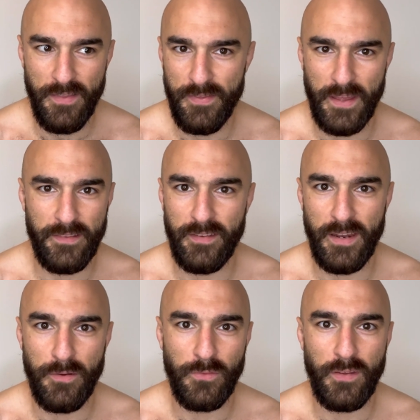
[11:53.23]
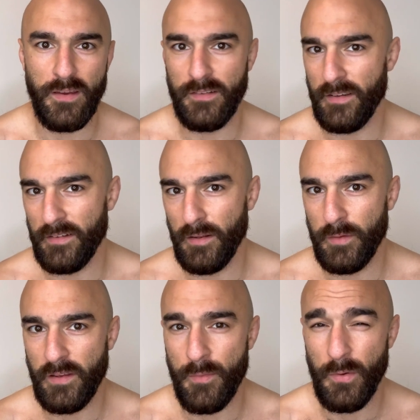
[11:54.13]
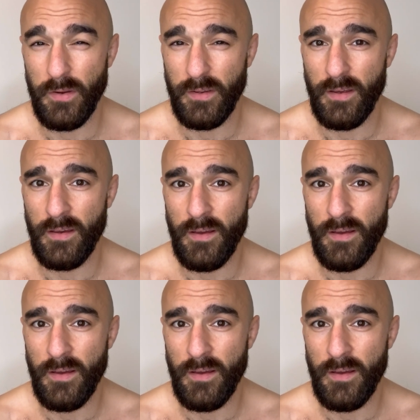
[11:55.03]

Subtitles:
That's the downside. It takes a little bit of time out of your day.